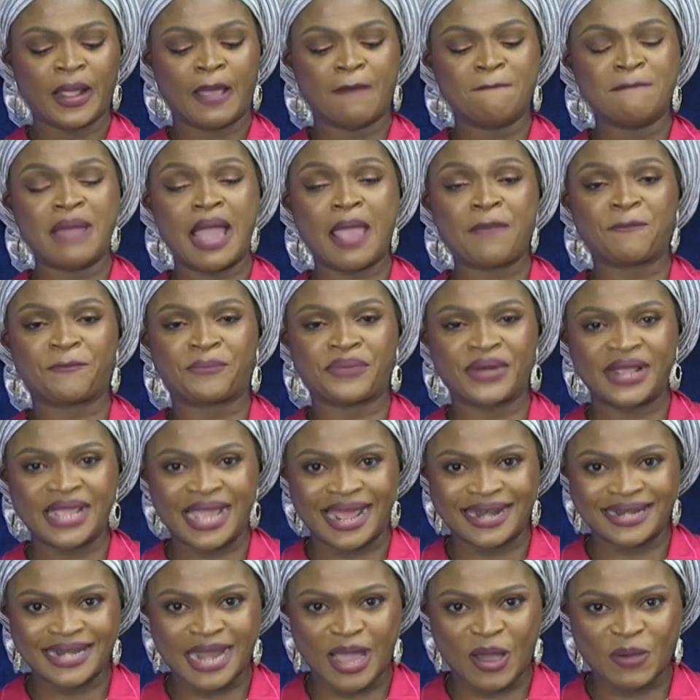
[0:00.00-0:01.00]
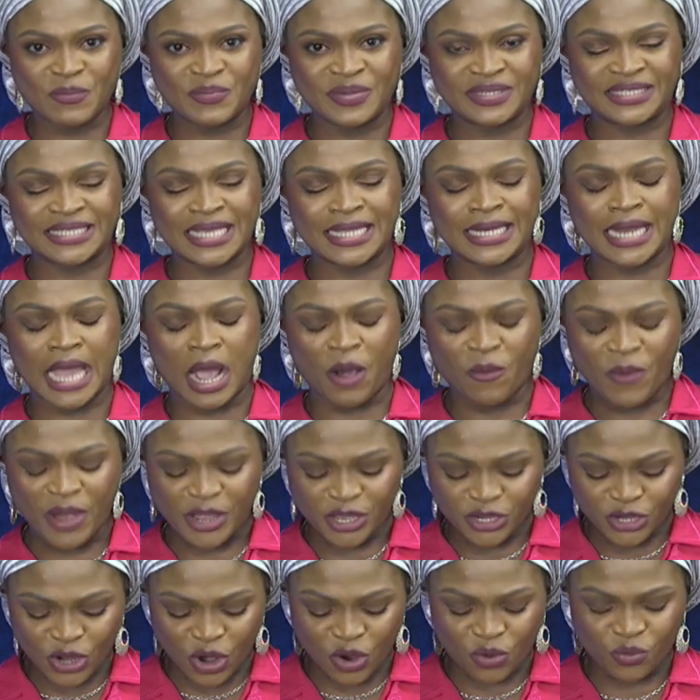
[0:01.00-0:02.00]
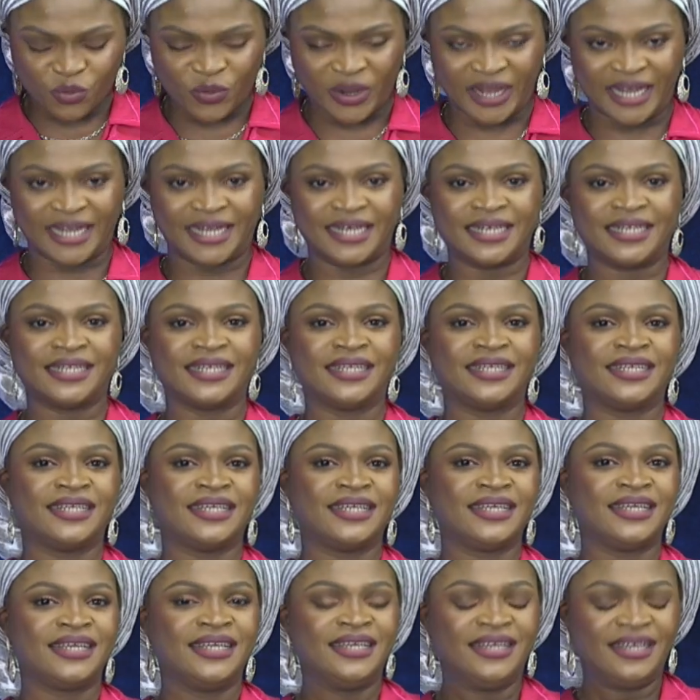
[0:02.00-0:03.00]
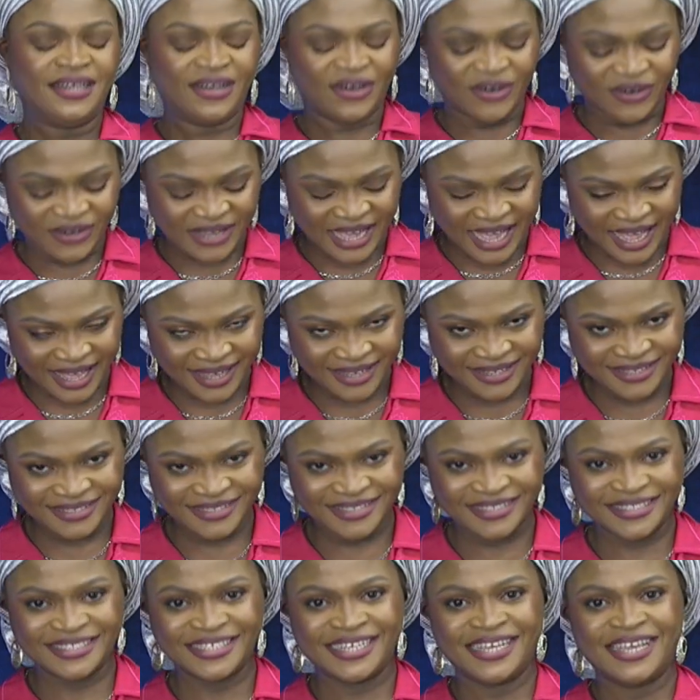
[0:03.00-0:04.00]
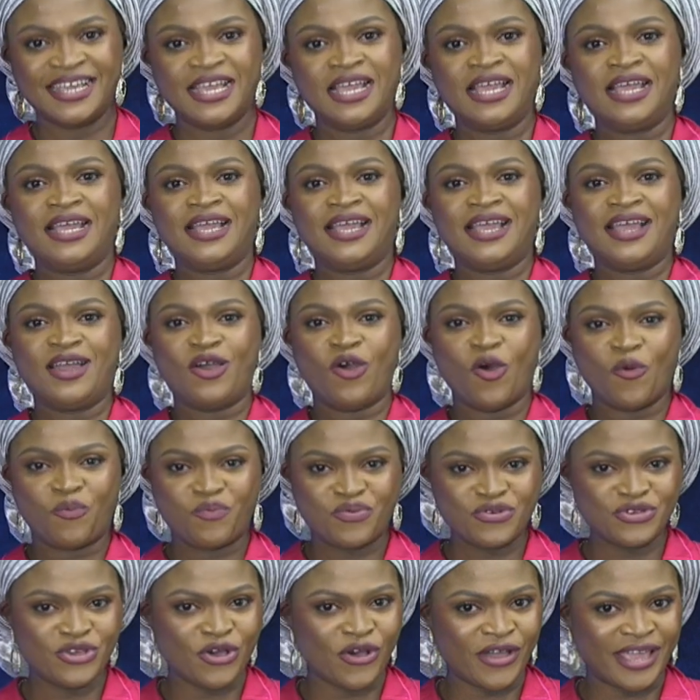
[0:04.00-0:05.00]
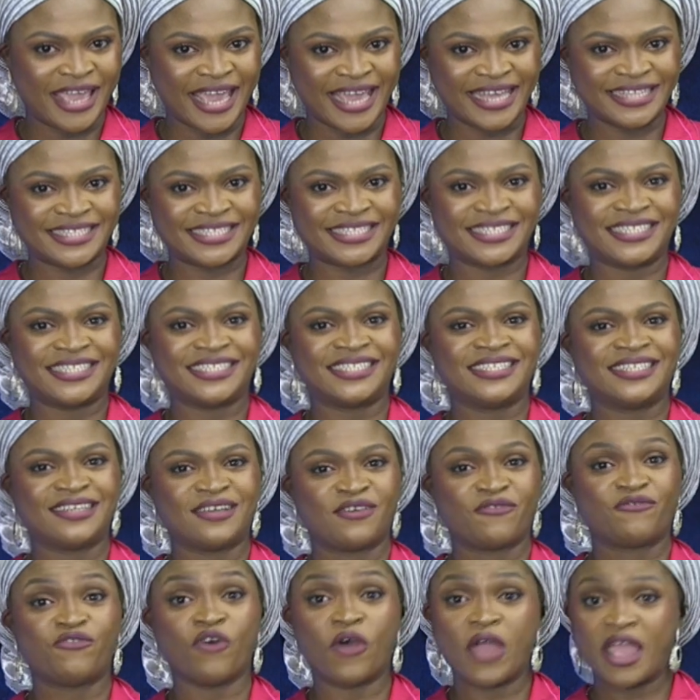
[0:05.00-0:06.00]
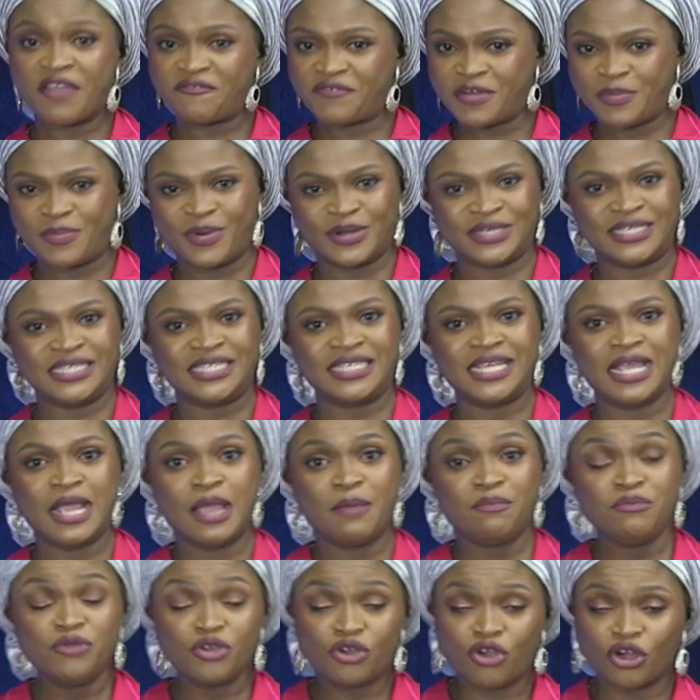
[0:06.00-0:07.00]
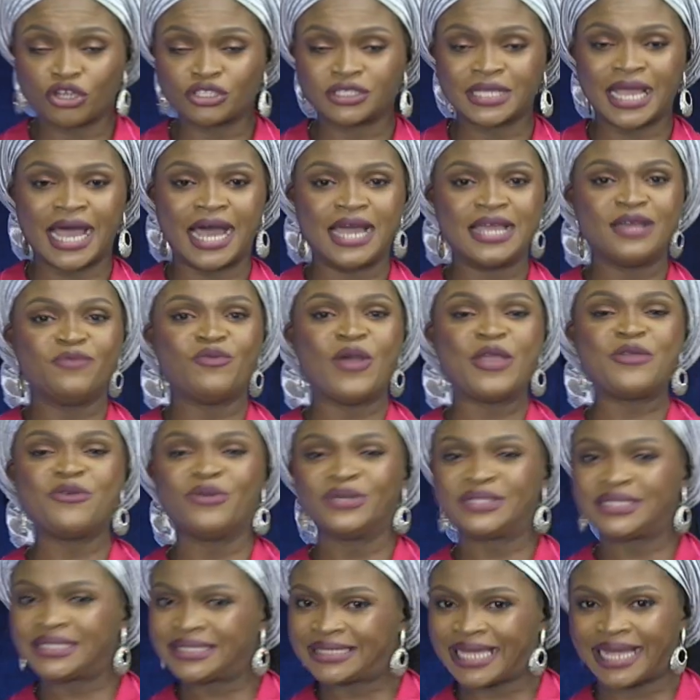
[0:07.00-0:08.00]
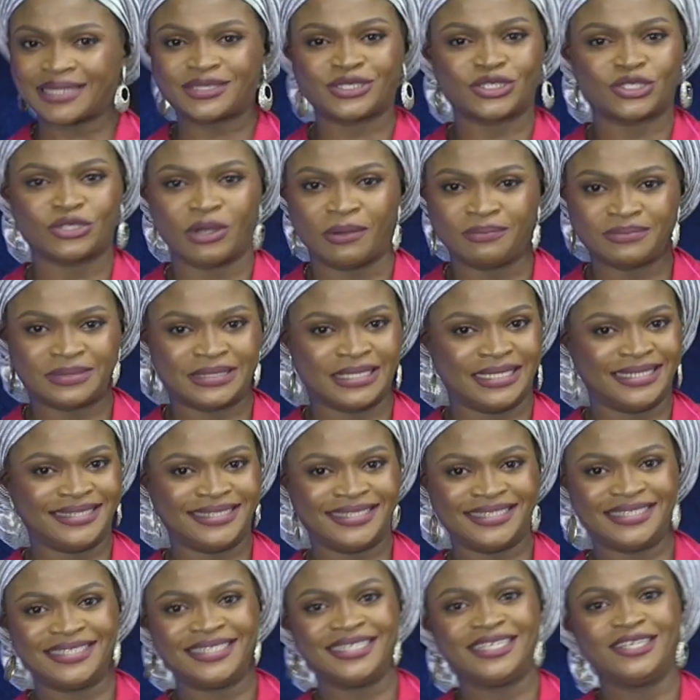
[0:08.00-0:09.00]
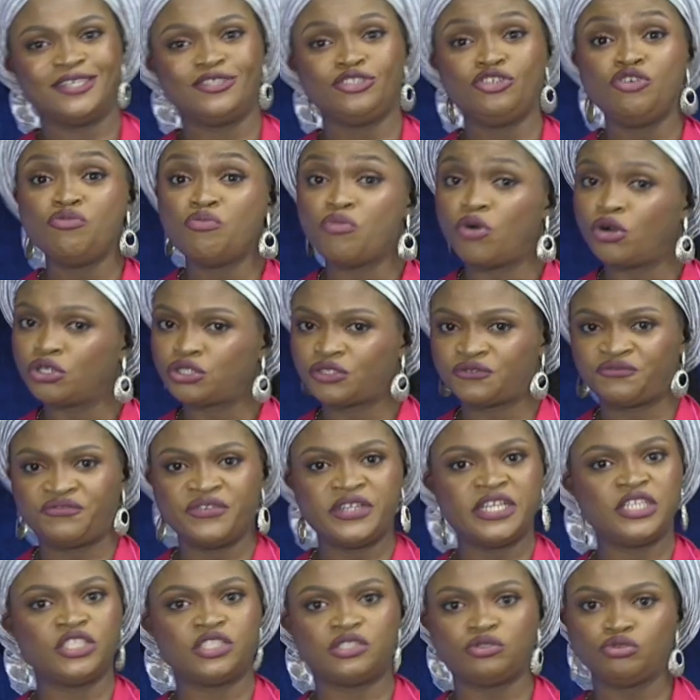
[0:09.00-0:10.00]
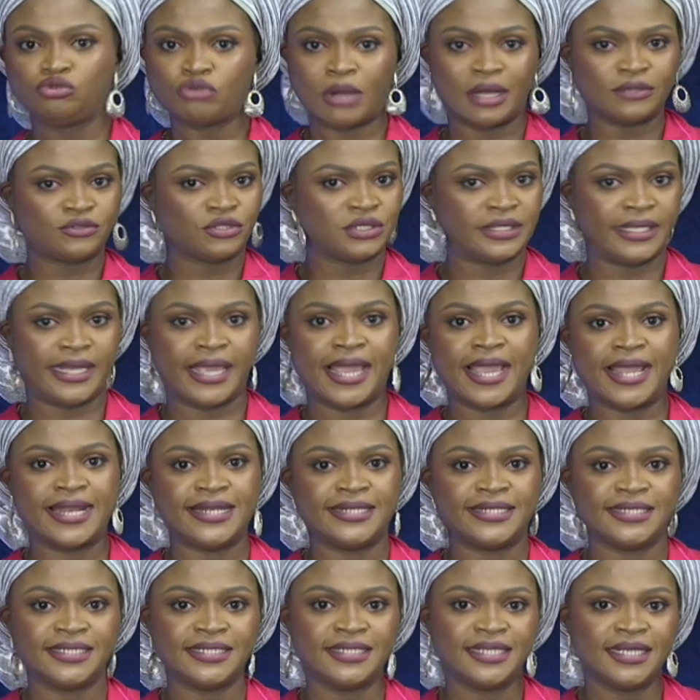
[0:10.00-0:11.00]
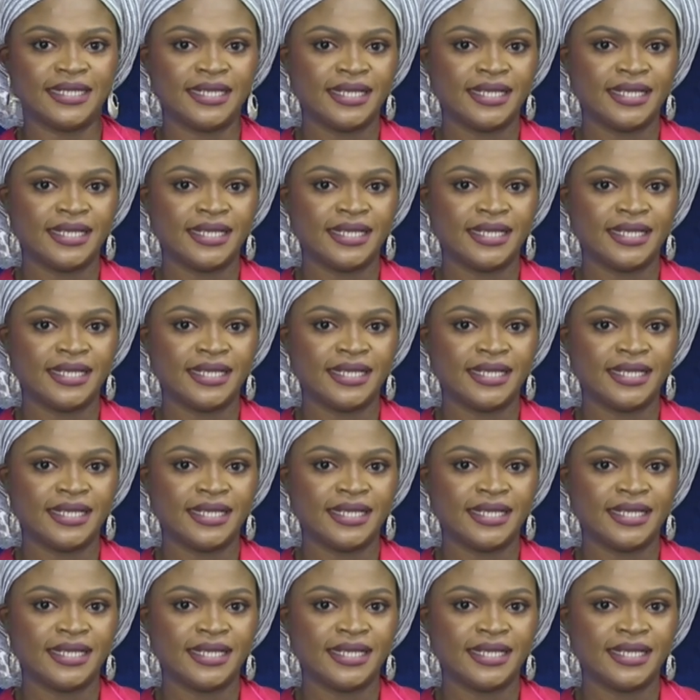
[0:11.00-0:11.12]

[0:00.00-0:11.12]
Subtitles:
My prayer now be say, now when you don't win, Oga, open your gates for everybody. Because when you start something, you must finish, draw to the end.